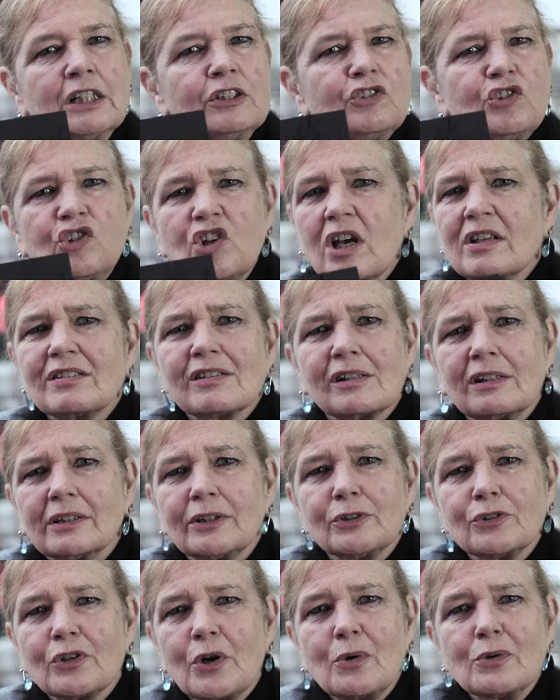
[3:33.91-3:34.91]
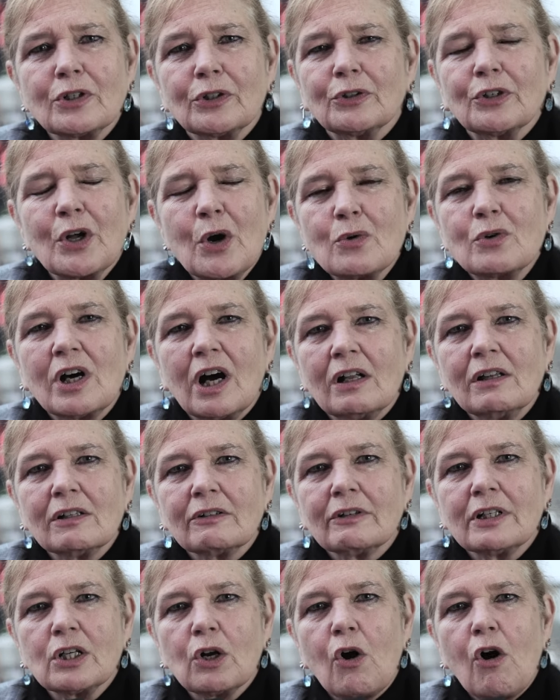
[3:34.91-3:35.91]
Just clear toner, no
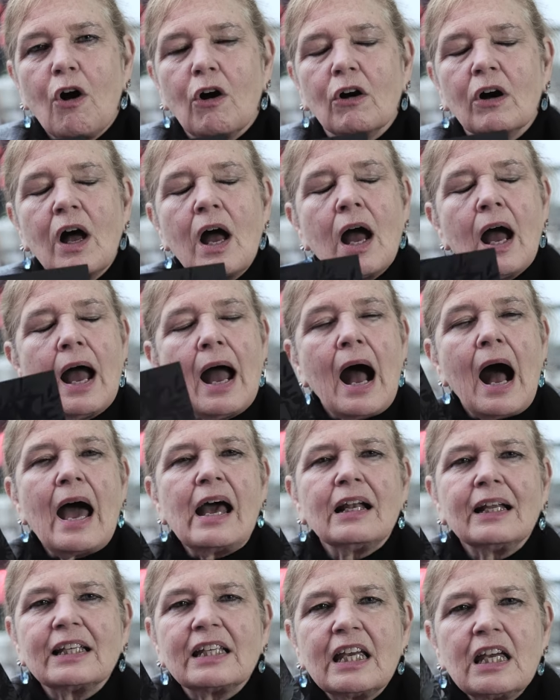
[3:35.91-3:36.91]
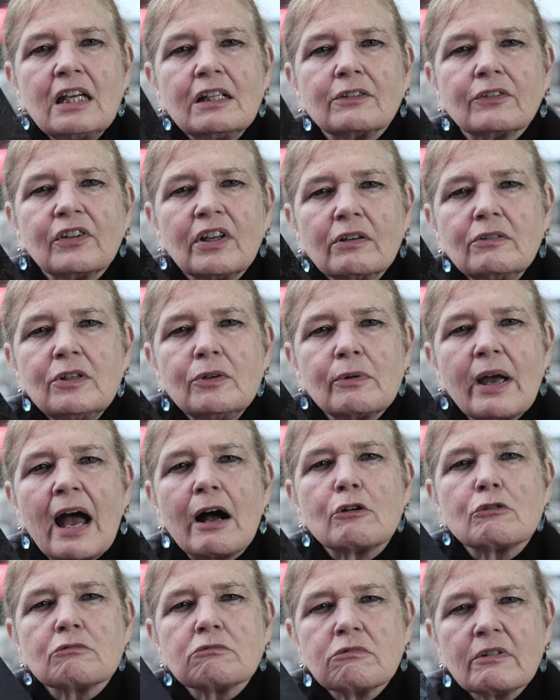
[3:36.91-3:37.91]
color at all. And I can't tell you
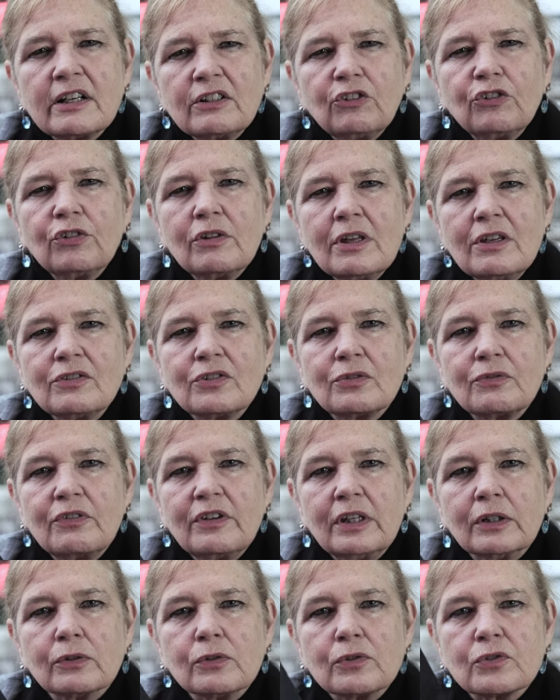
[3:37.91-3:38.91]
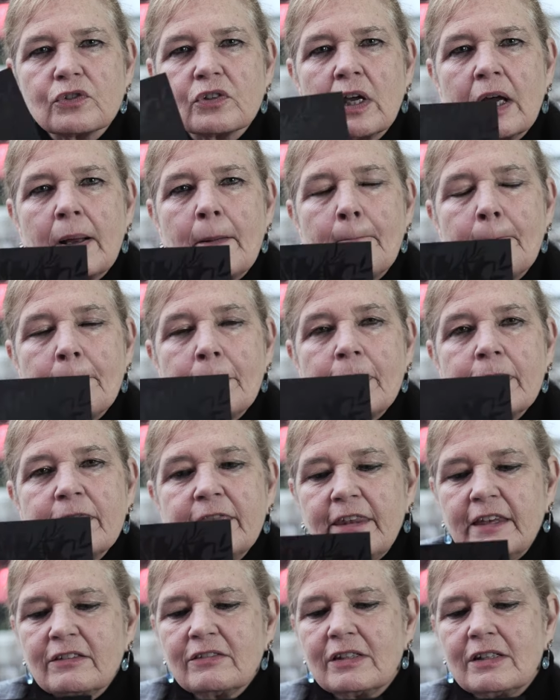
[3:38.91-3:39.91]
how rich this feels.
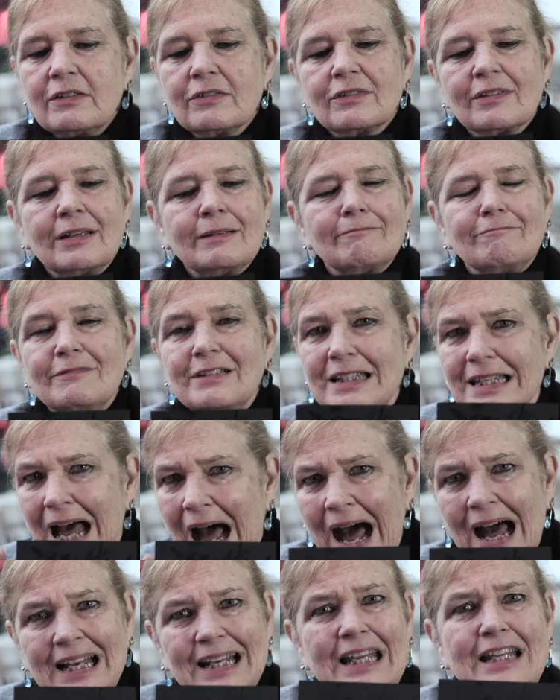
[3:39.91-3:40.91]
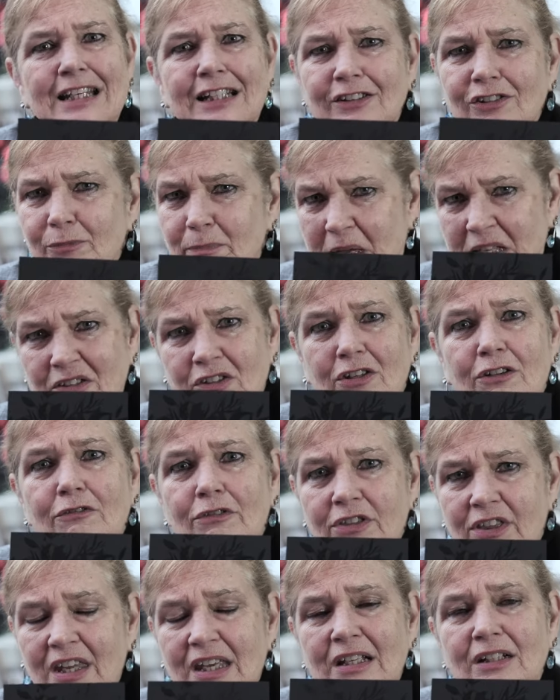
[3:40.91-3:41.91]
This is not an expensive
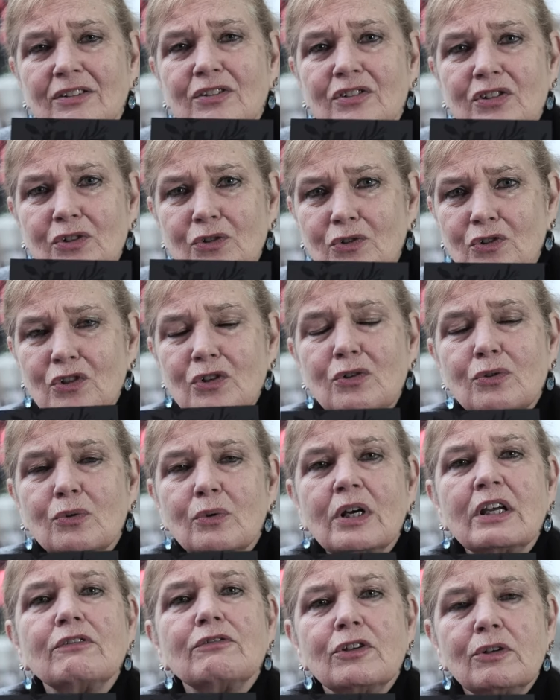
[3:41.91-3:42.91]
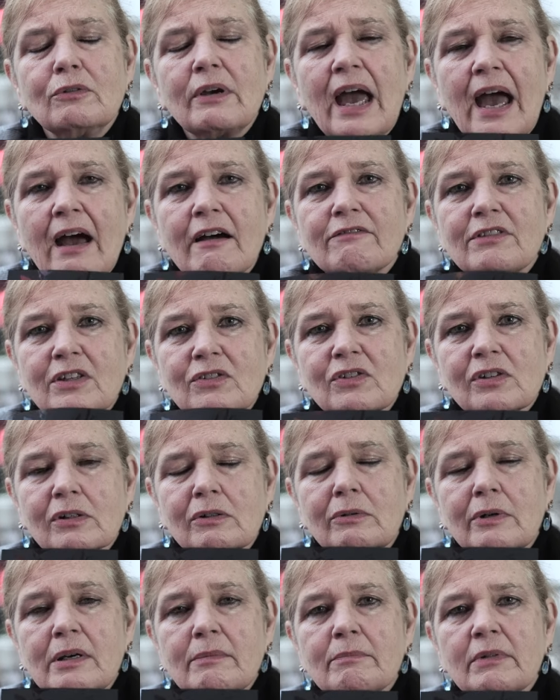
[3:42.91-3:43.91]
thing to do if you have this
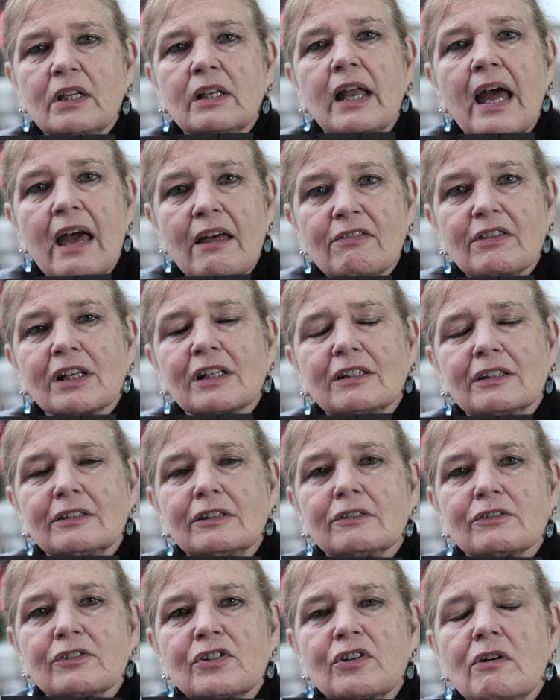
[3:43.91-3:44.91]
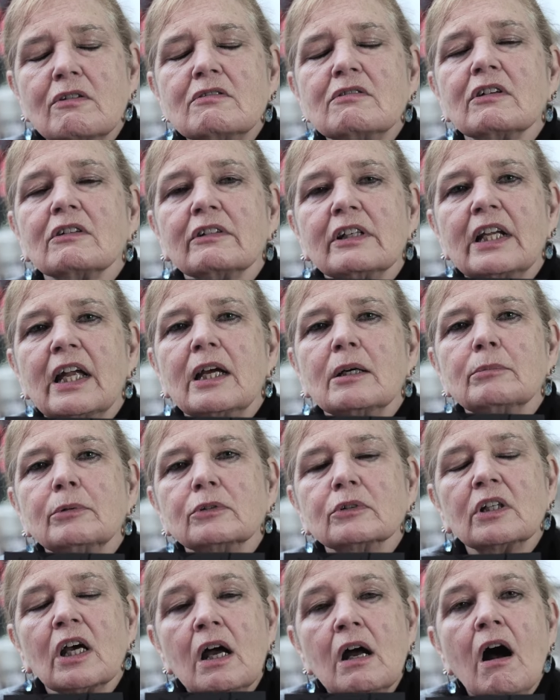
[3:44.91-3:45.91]
equipment and the clear toner
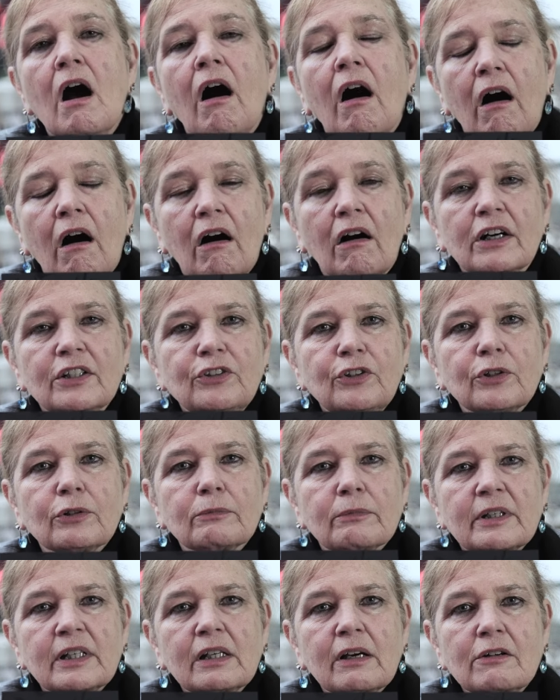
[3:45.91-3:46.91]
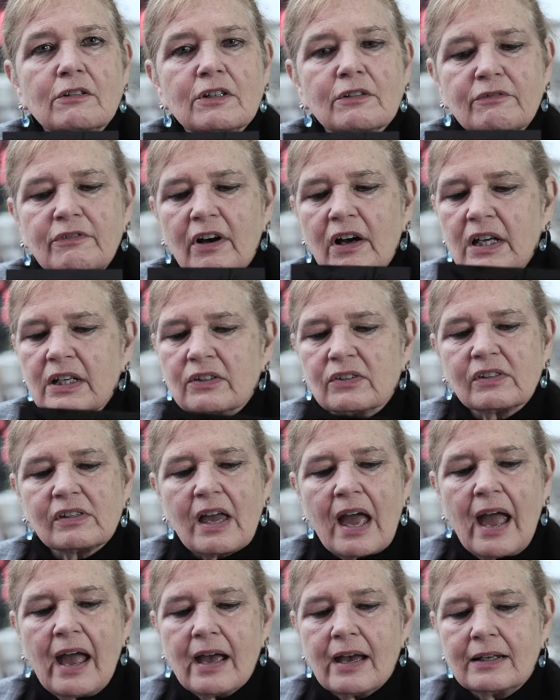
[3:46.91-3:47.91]
enabled on your Ricoh device.
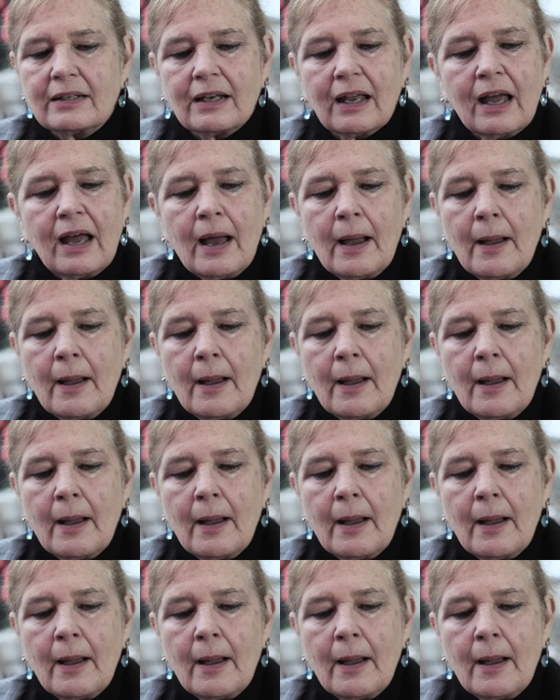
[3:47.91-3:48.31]
And